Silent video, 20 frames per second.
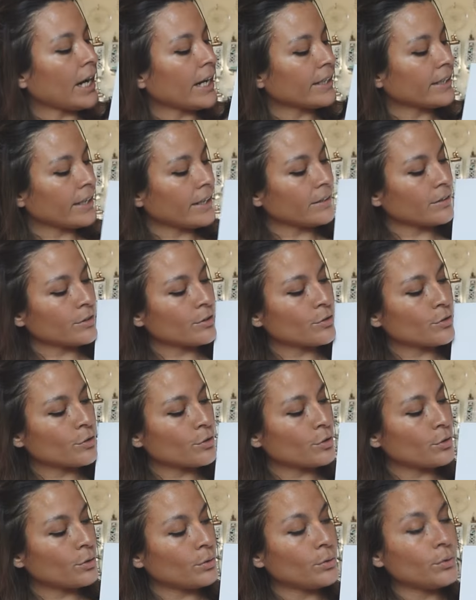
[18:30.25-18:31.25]
I get
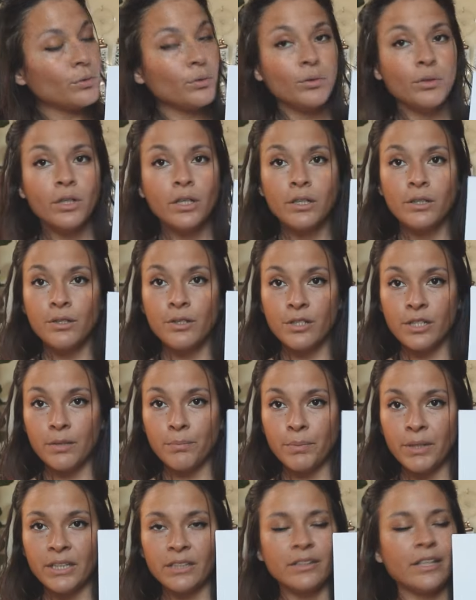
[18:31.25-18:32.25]
2
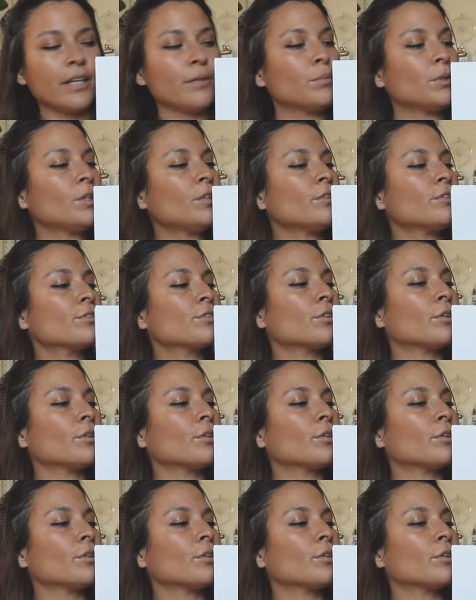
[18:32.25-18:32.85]
shipping labels.